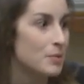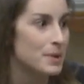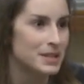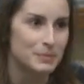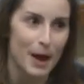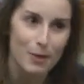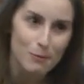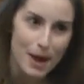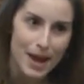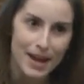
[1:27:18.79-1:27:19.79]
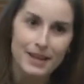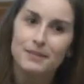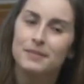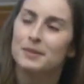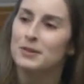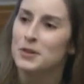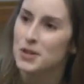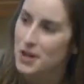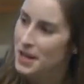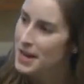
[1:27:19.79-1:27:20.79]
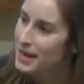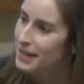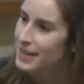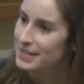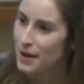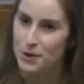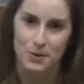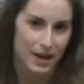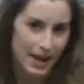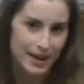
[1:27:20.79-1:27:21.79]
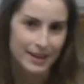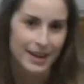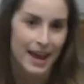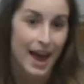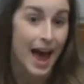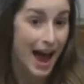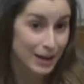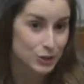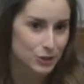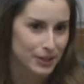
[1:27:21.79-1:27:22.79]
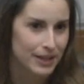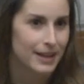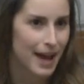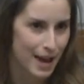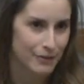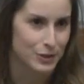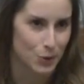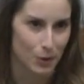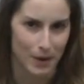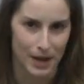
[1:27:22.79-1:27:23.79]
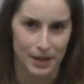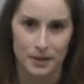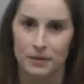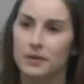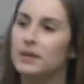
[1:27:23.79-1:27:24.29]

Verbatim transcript: Because by the way, cooking is how you can actually have it your way.